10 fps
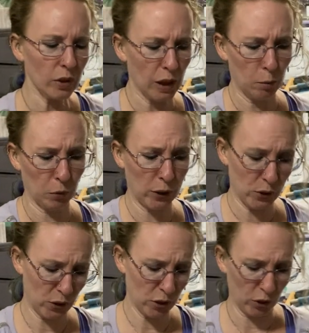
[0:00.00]
and bring
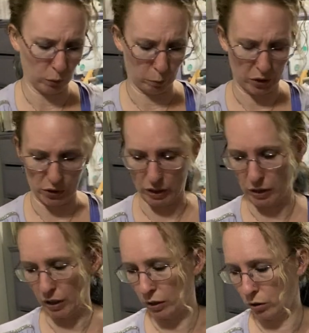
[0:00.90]
stitching with me is I
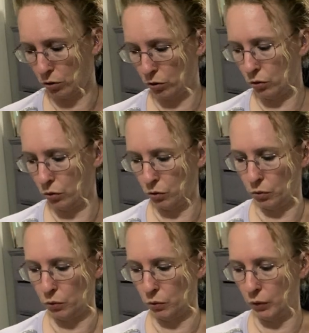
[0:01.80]
tend
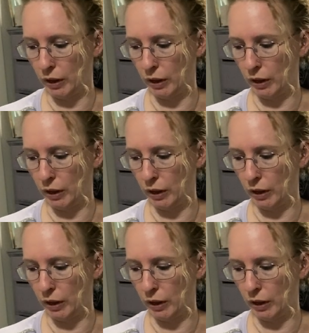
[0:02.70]
to